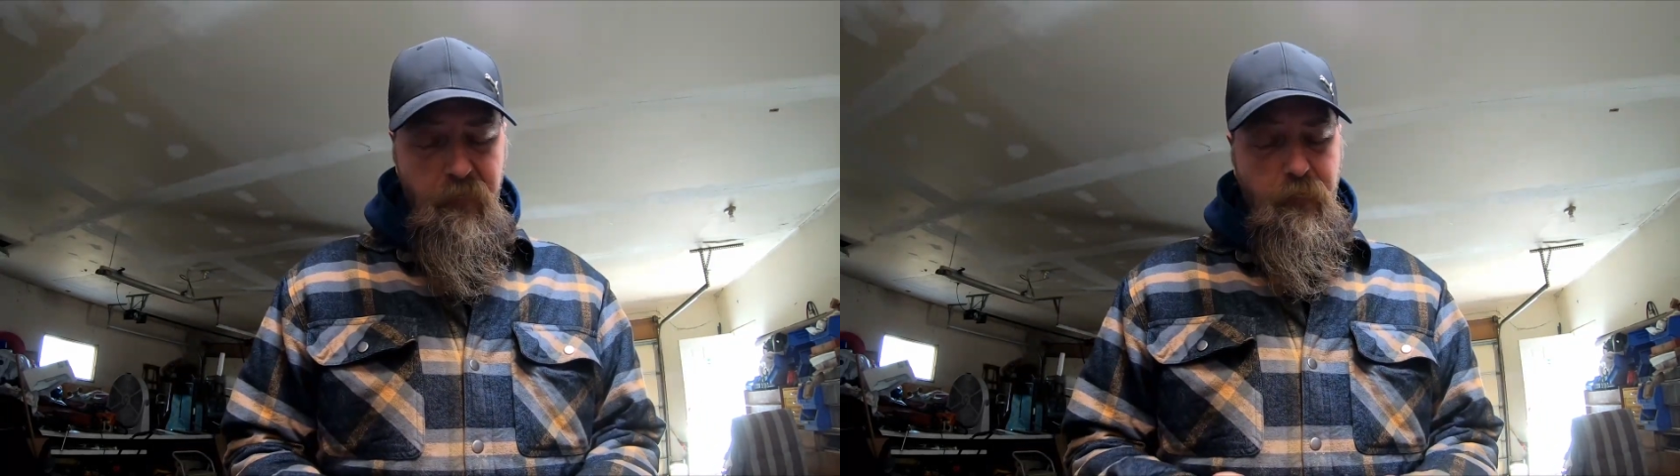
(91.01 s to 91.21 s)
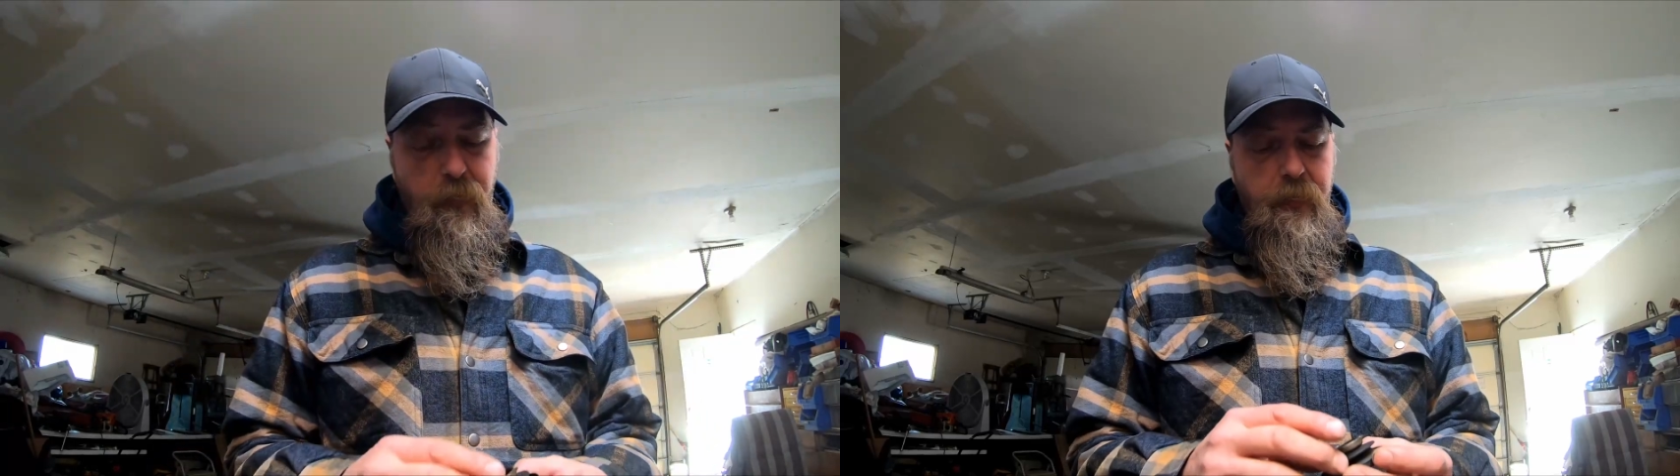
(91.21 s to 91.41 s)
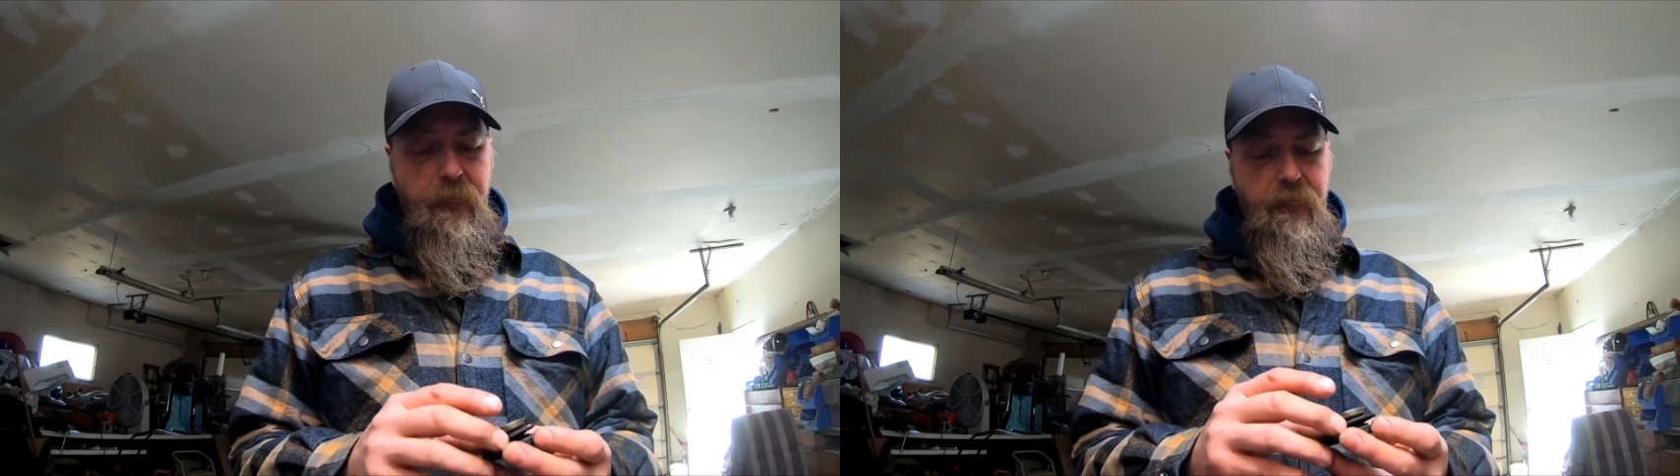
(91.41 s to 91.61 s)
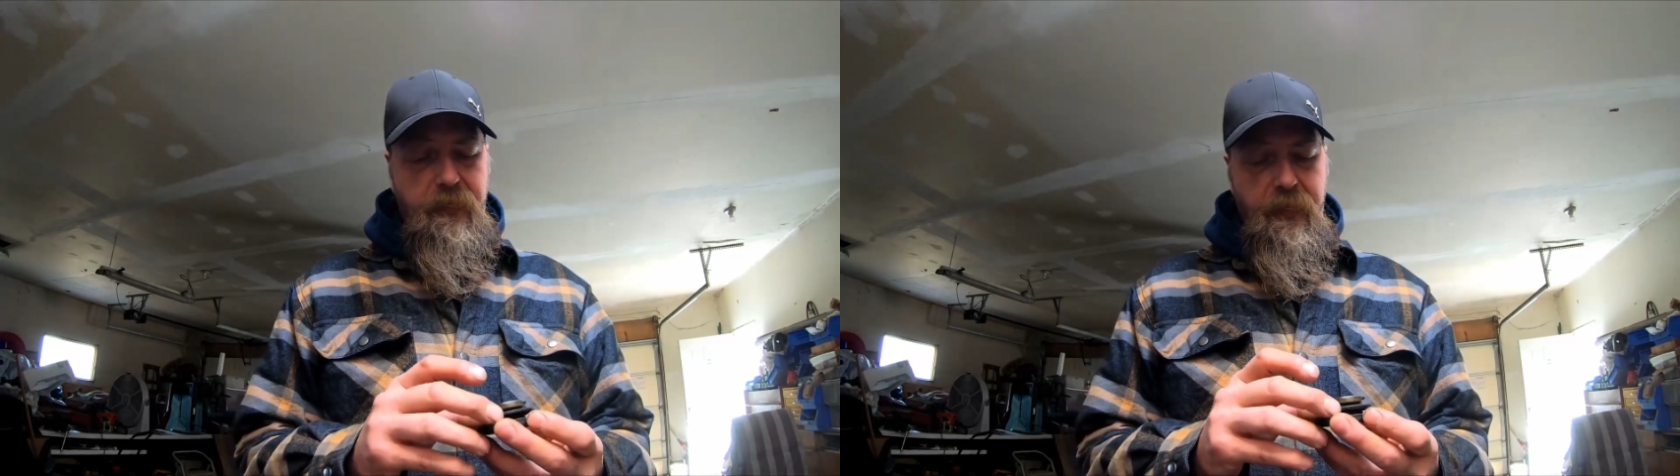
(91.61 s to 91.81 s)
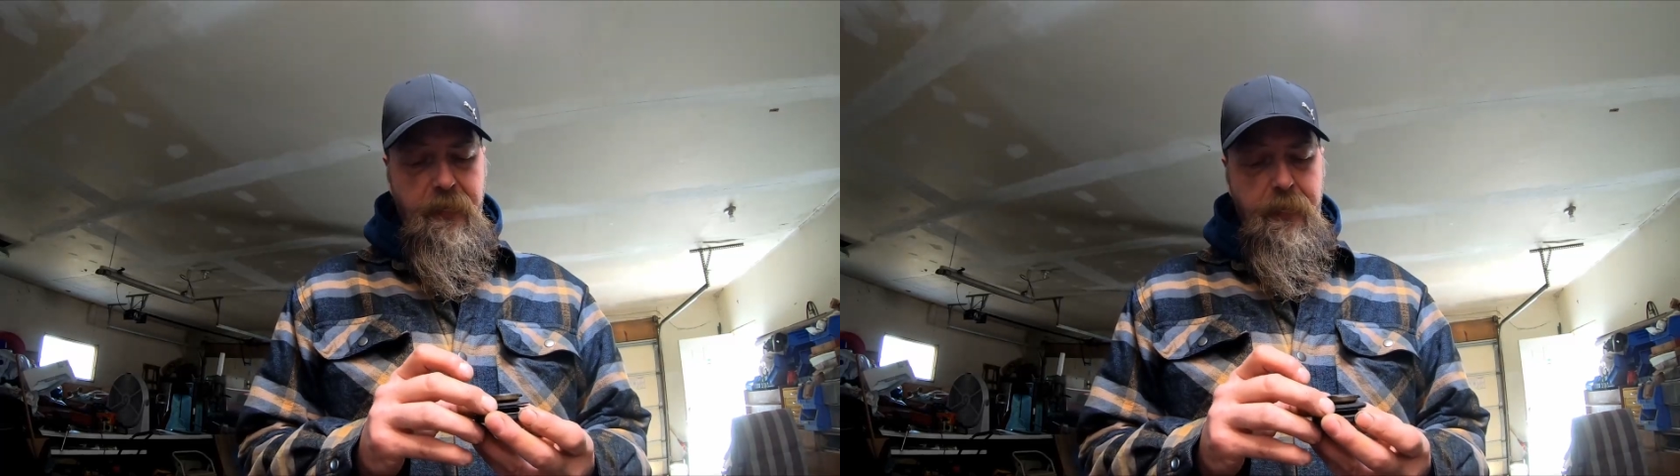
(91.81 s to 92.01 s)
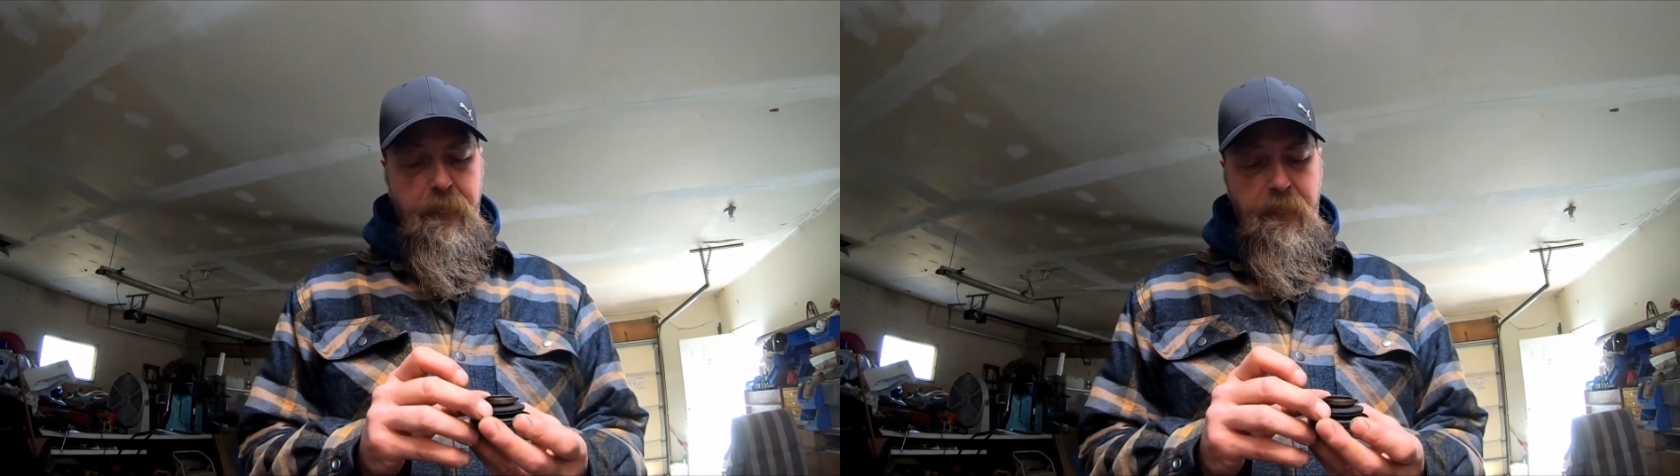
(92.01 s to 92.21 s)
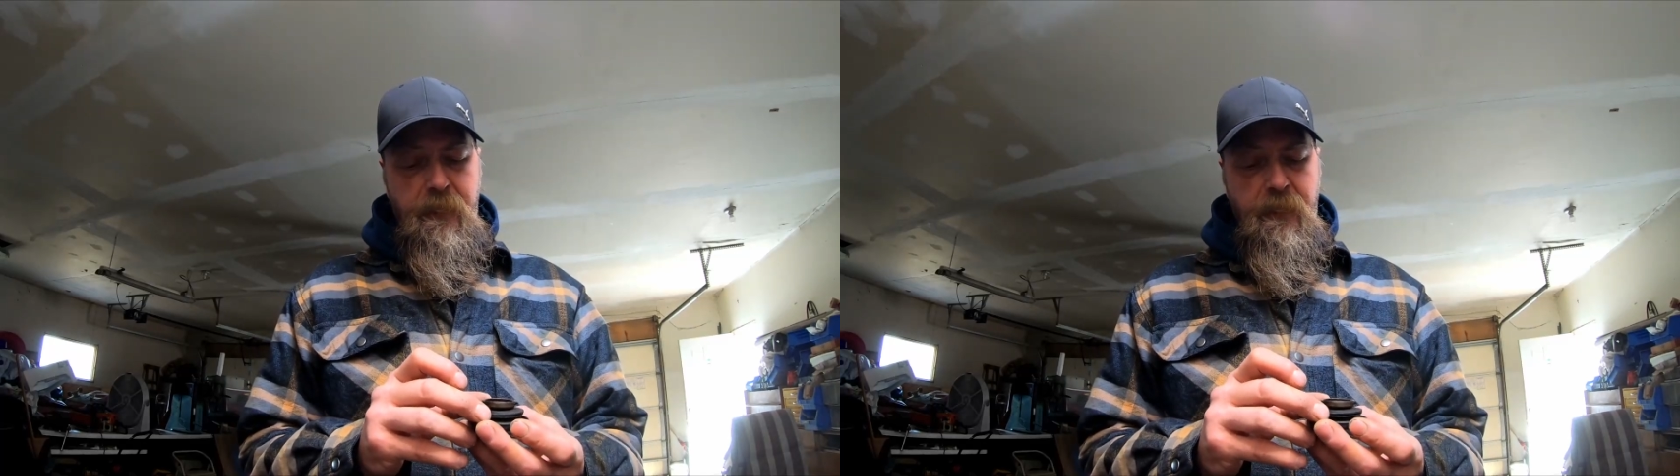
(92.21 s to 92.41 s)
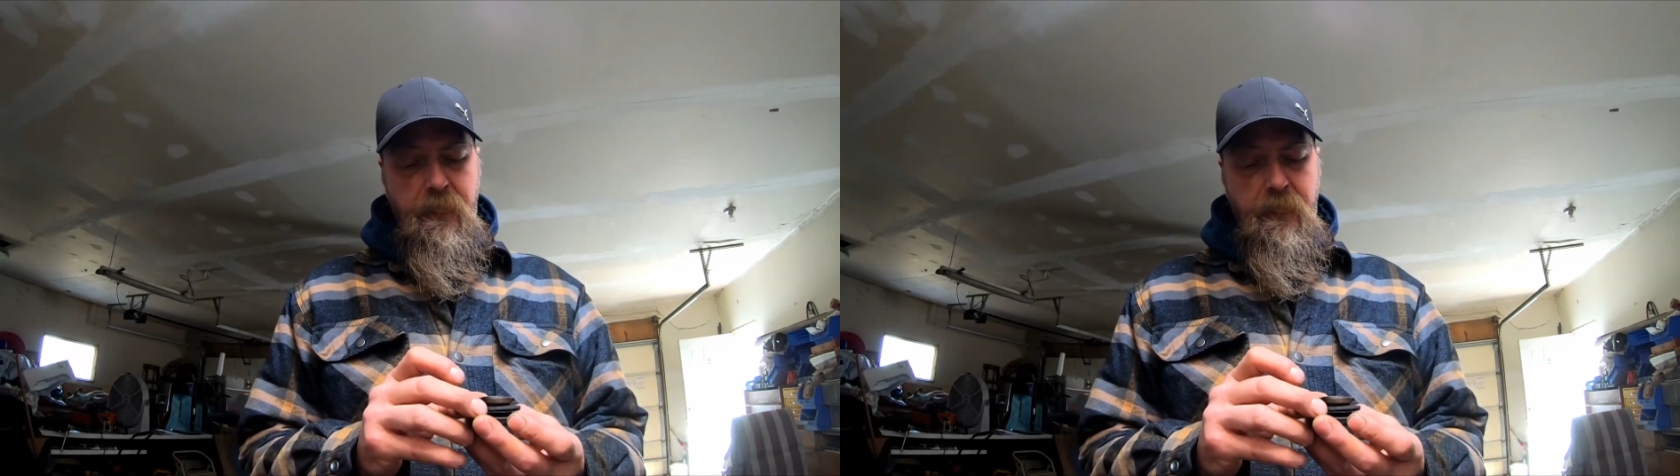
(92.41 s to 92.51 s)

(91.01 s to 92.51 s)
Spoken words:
majority of the time,